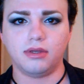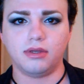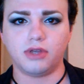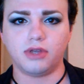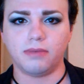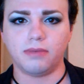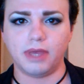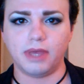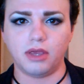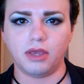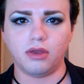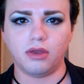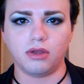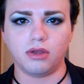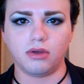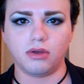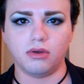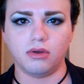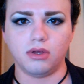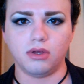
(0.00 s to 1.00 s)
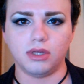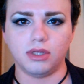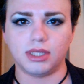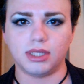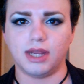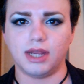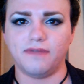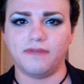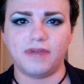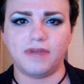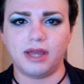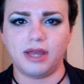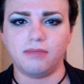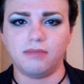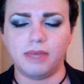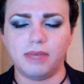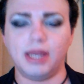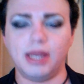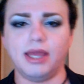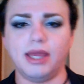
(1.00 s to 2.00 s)
trimmed my cuticles and I
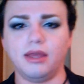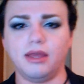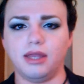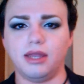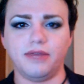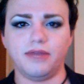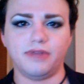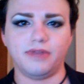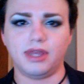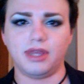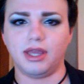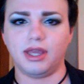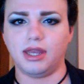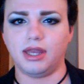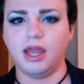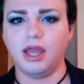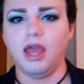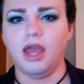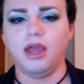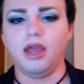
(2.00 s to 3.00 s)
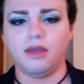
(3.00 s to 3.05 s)
filed my nail and everything and